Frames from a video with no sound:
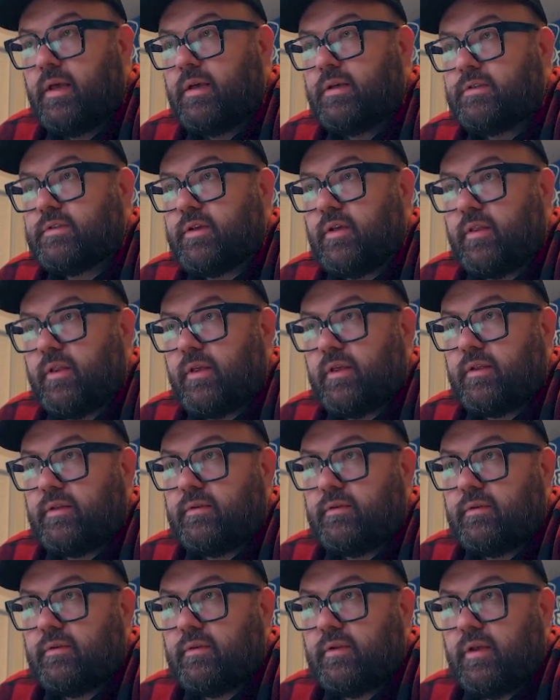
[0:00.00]
so that
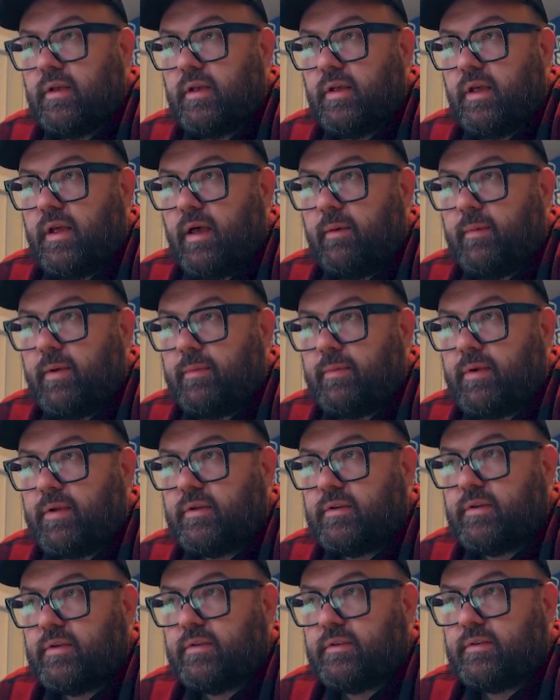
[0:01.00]
I'm able to
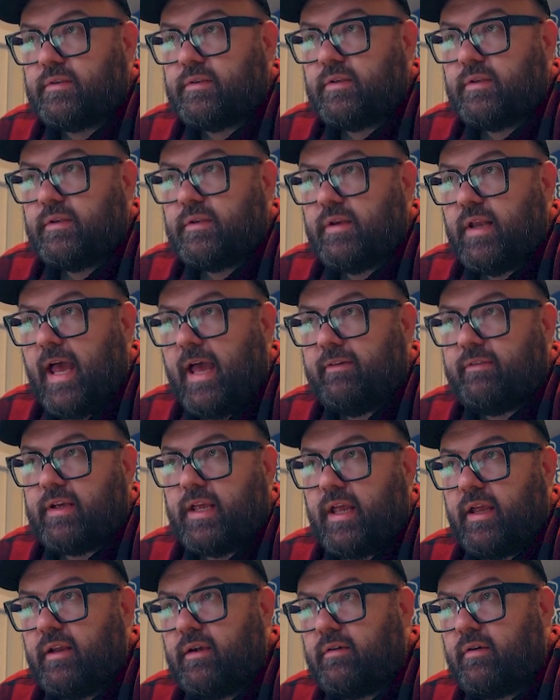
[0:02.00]
just
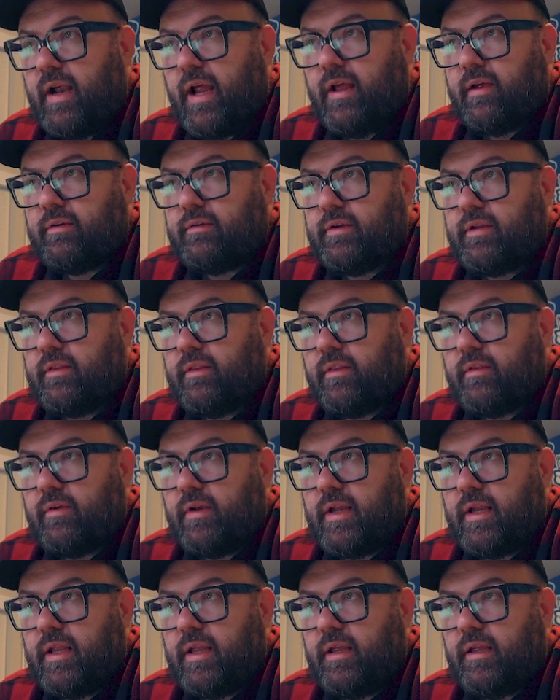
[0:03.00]
navigate around in
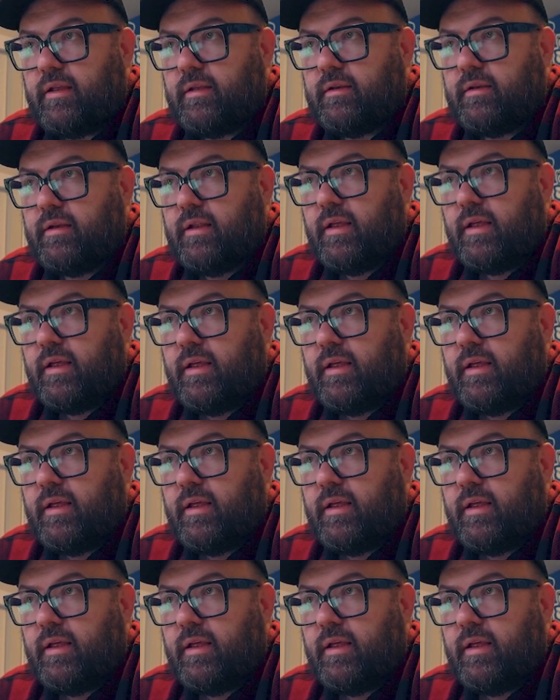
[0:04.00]
3D and